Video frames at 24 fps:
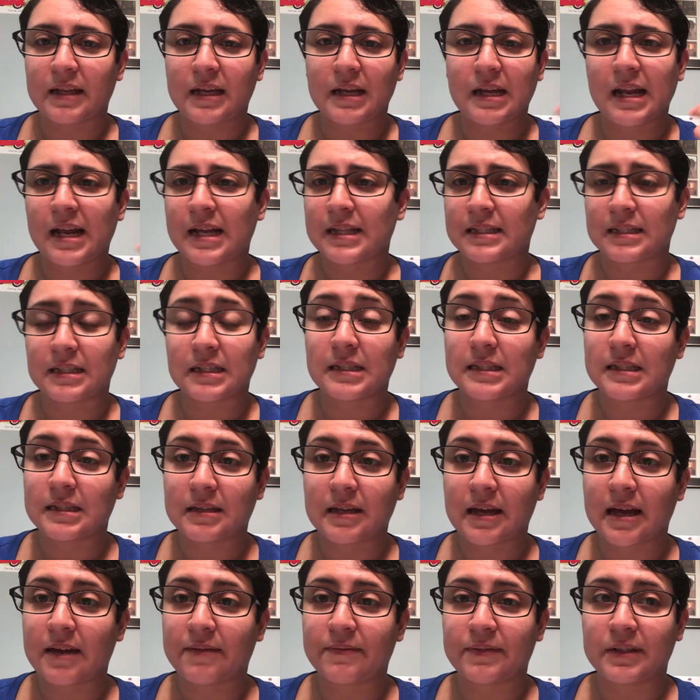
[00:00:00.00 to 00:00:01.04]
that hasn't
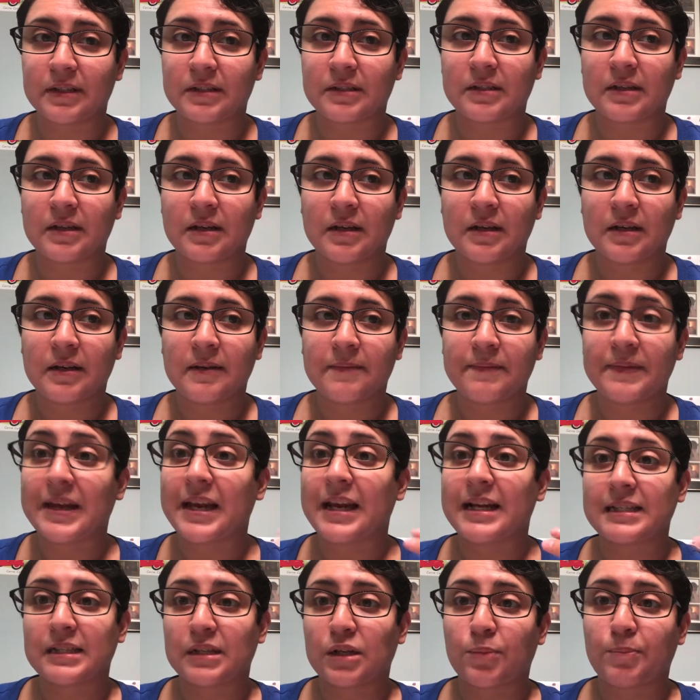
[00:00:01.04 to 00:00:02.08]

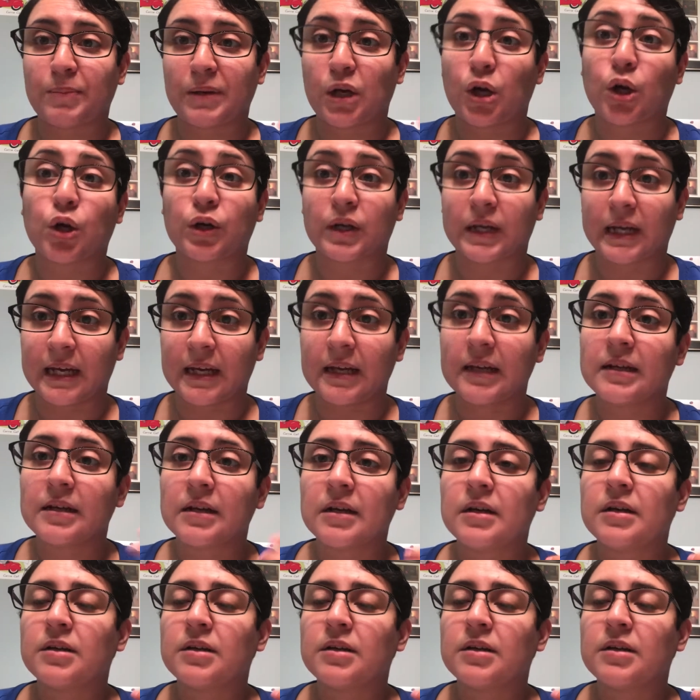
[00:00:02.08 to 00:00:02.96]
been hurting.